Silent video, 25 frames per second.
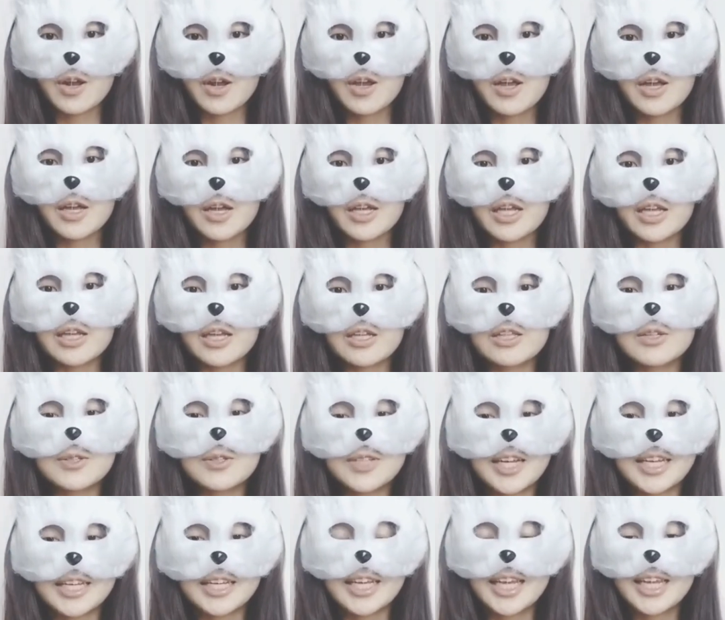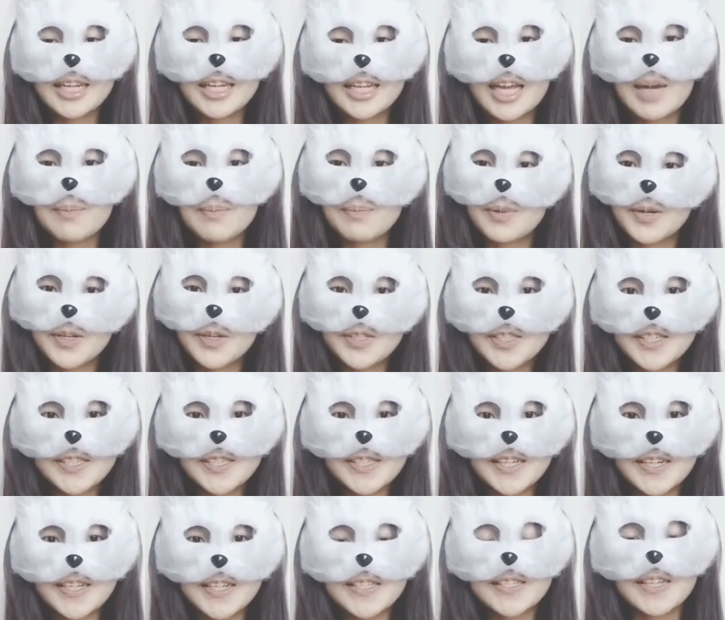including in-app
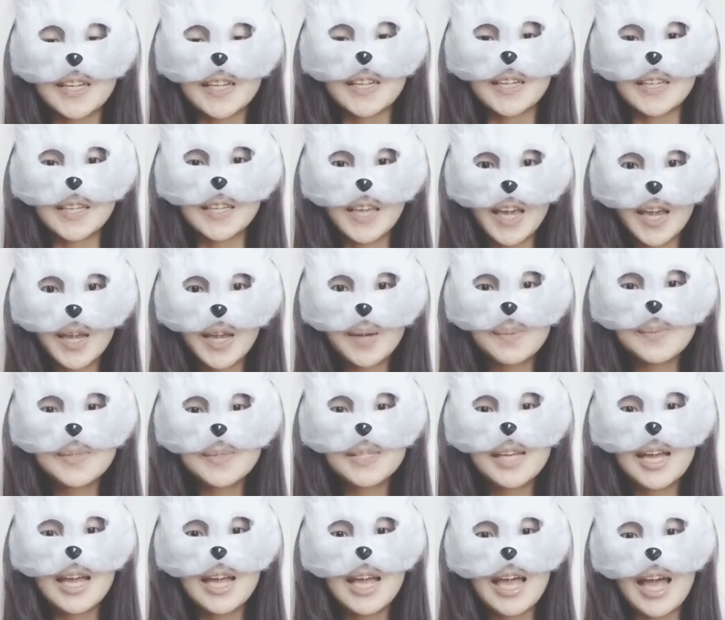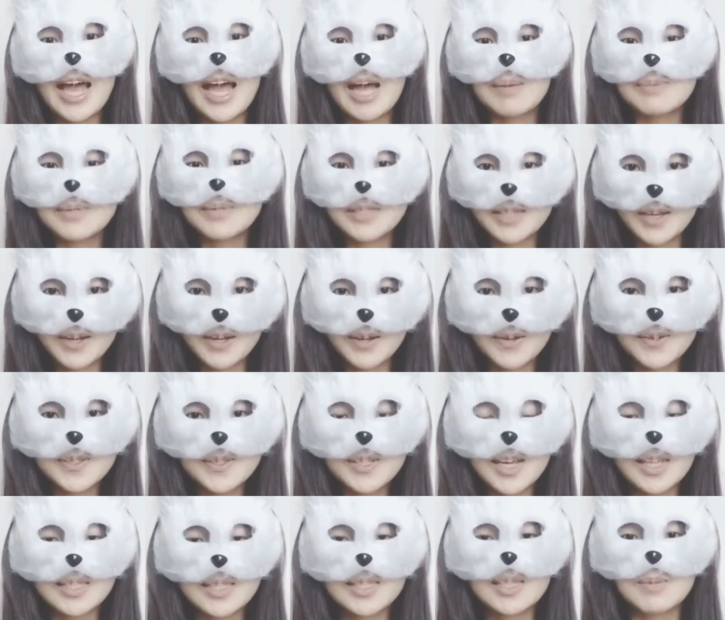purchases in games, app sales,
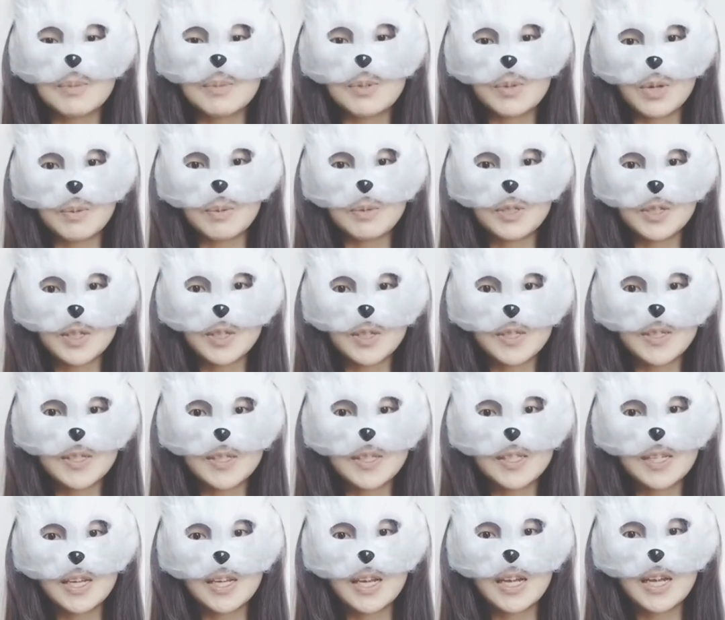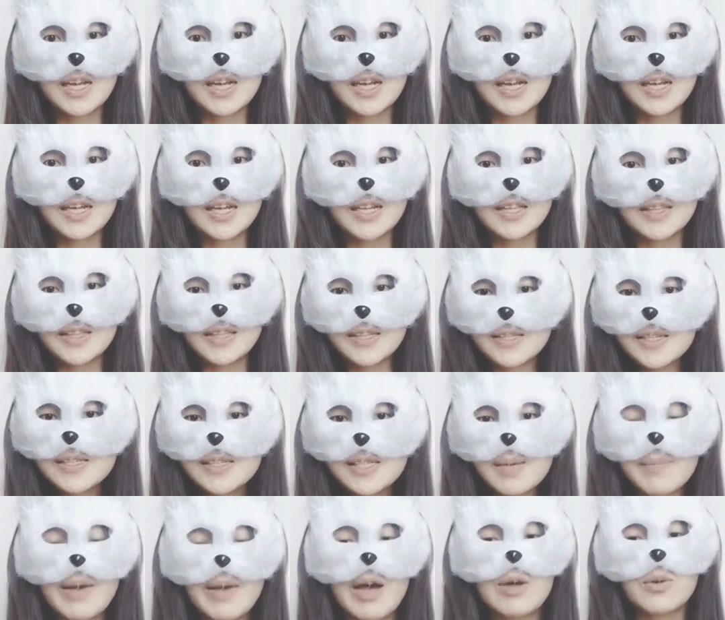and subscriptions. This is
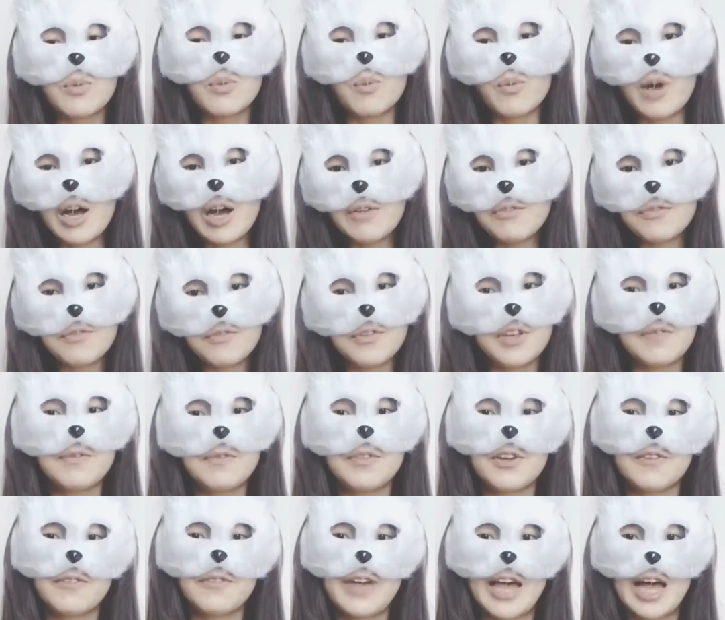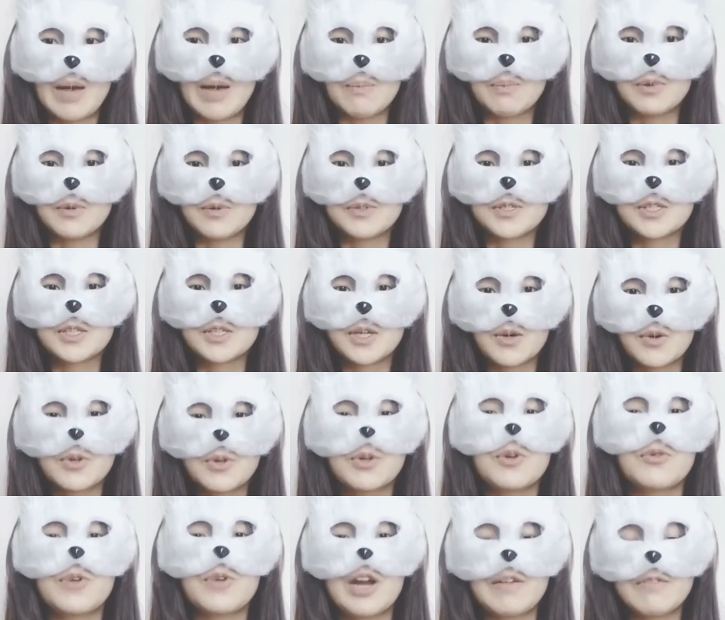about 1/5 of Apple's total
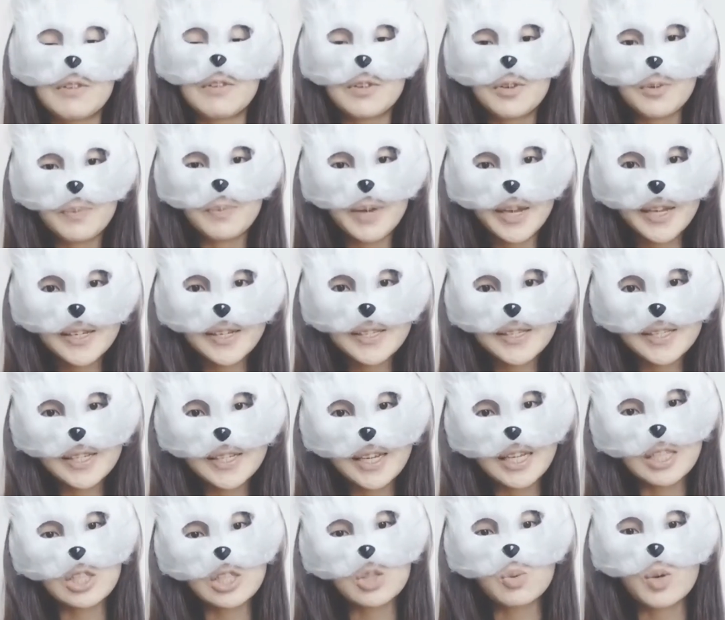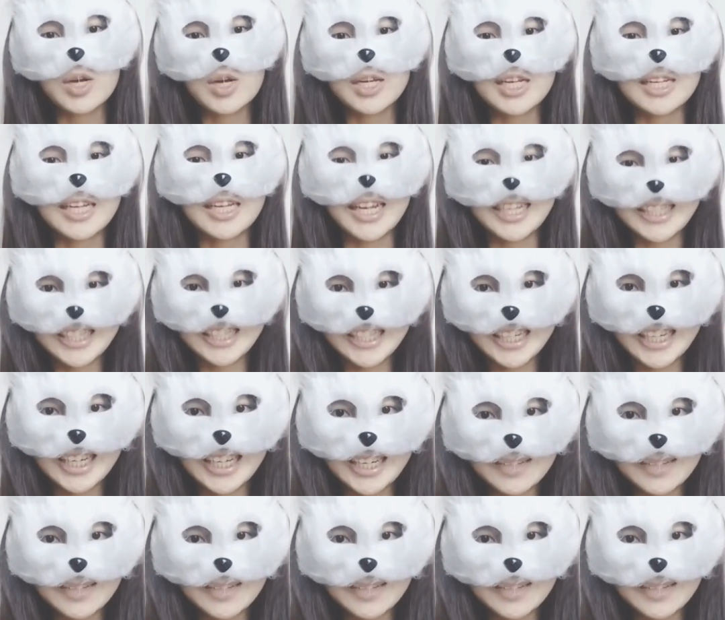revenue base in 2019.